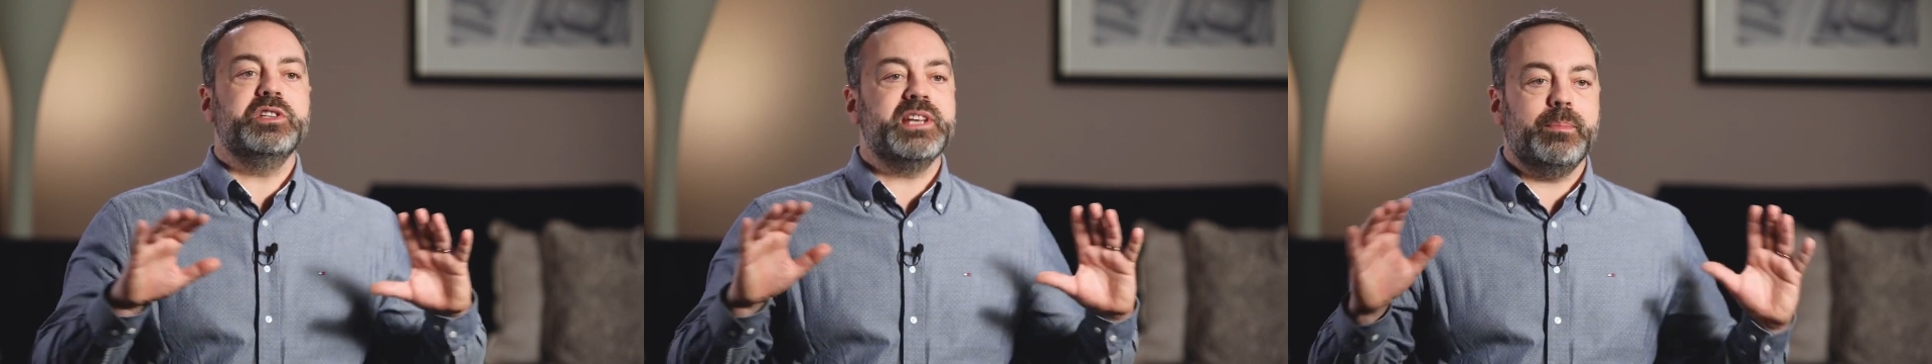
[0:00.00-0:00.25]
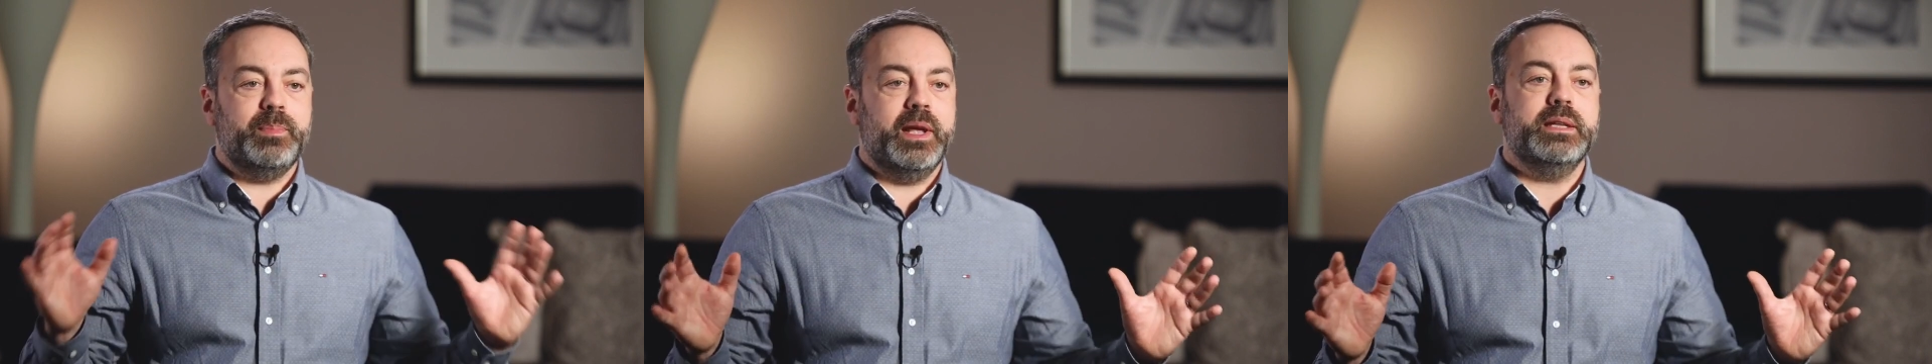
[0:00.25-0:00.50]

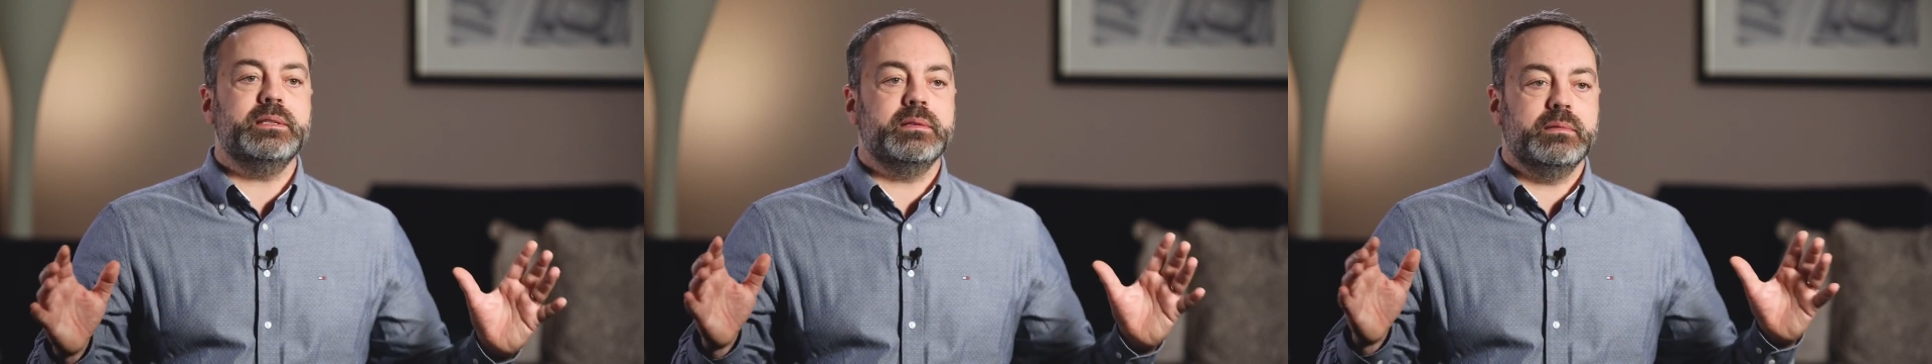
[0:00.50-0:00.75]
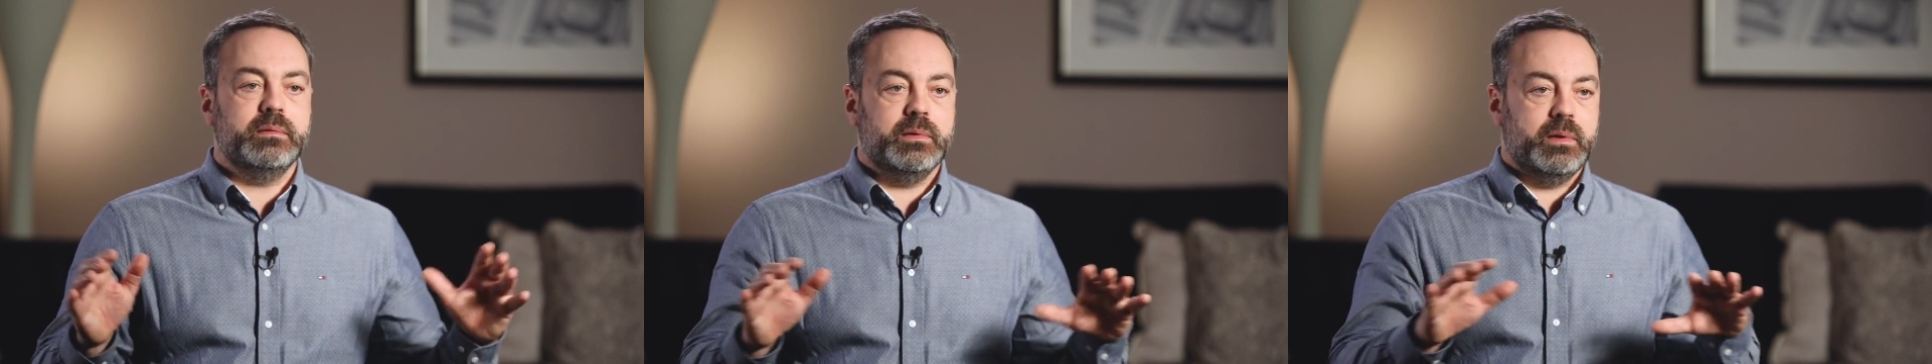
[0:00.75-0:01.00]

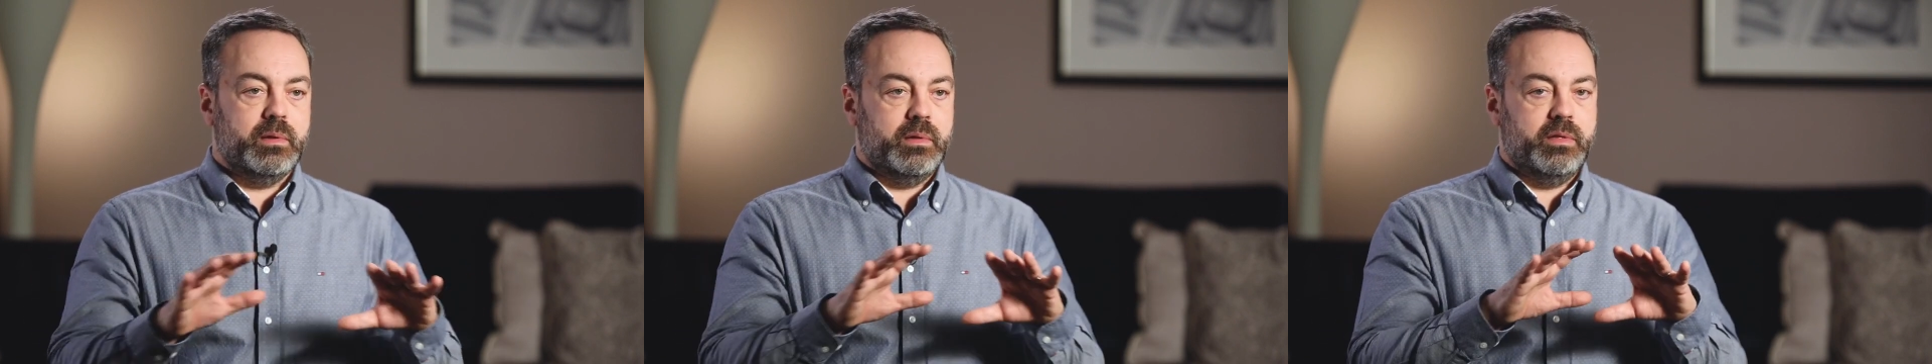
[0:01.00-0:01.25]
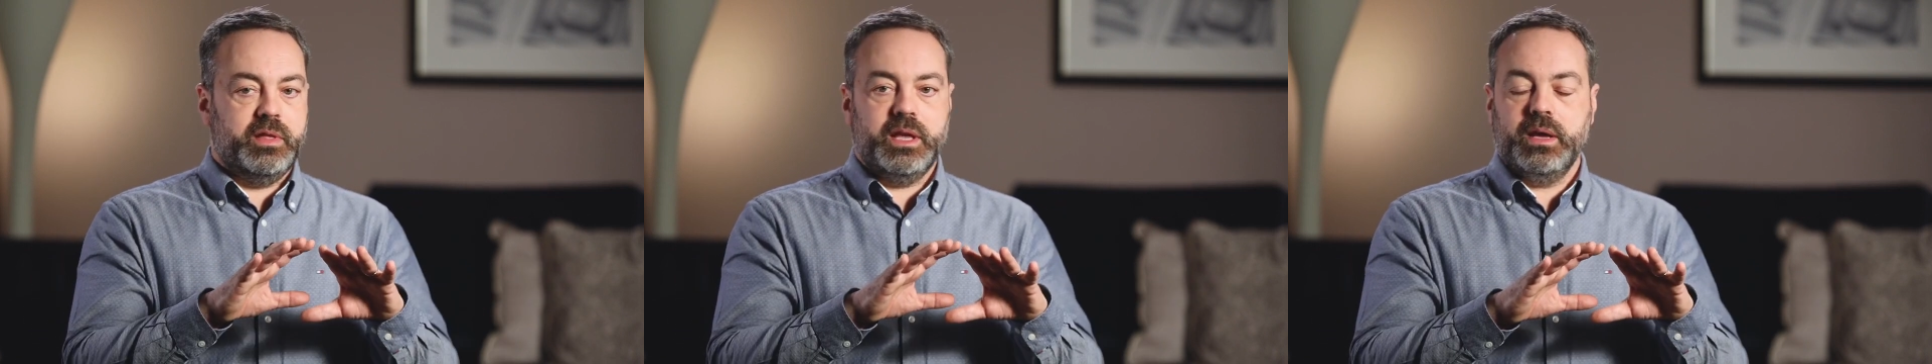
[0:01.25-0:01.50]
template,
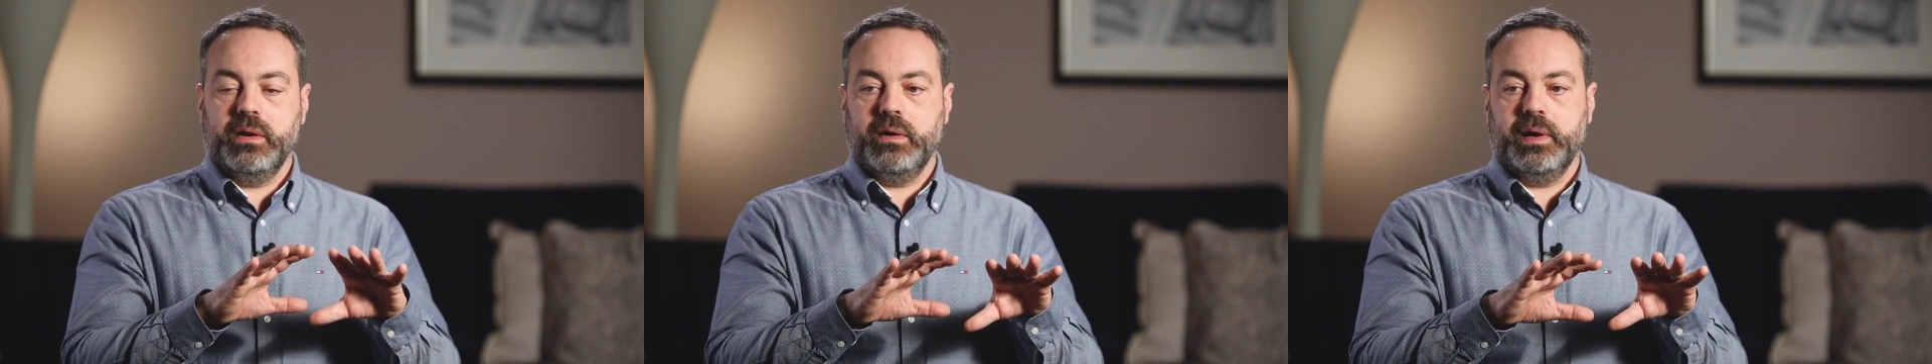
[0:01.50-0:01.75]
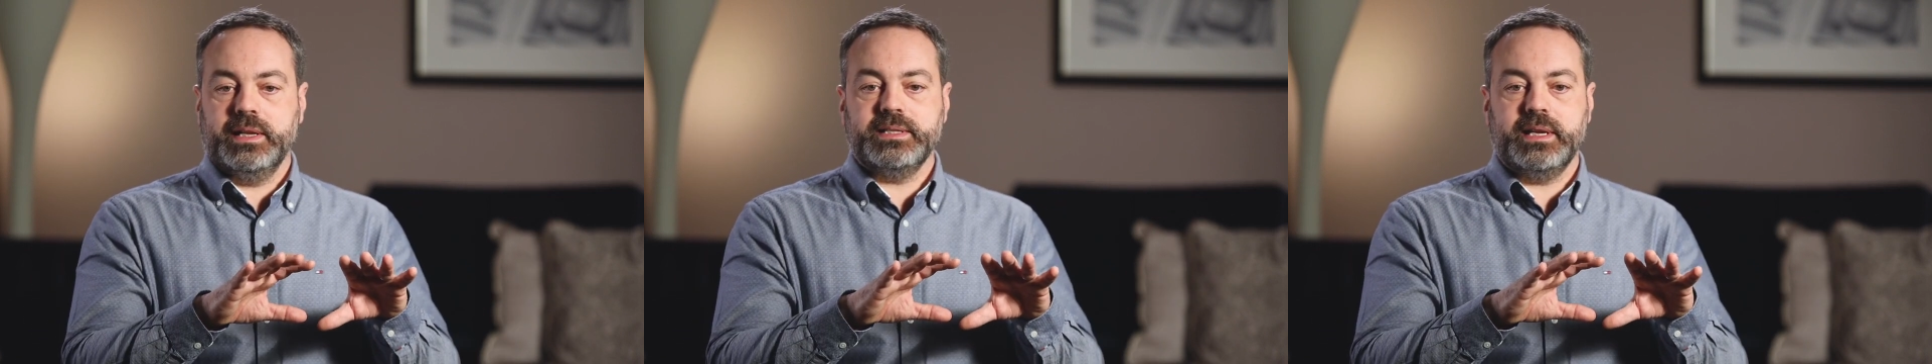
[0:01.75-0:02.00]

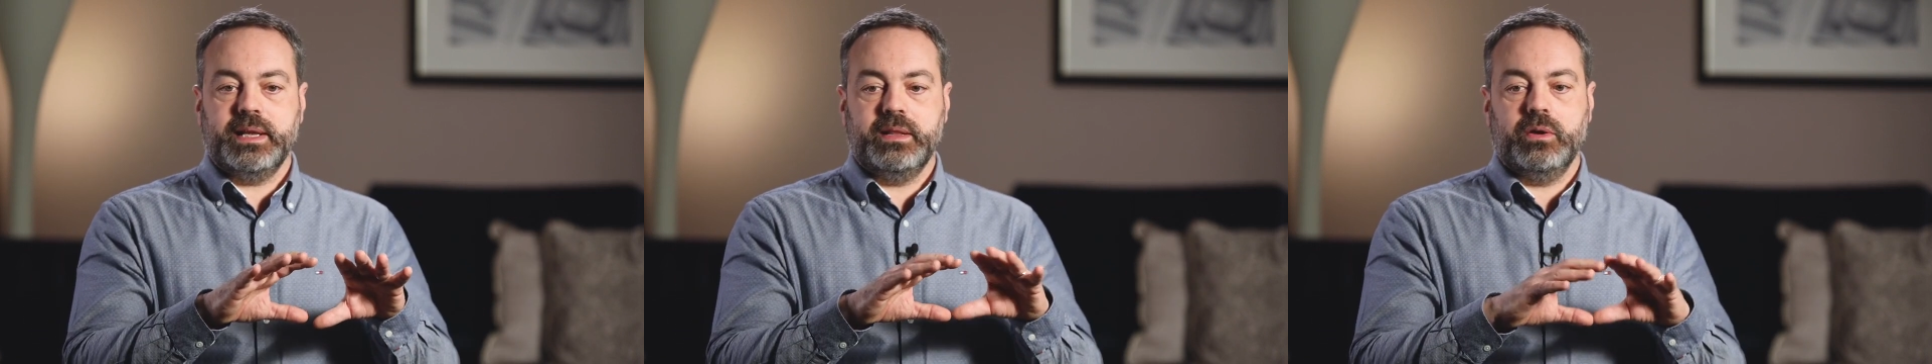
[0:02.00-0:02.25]
let's say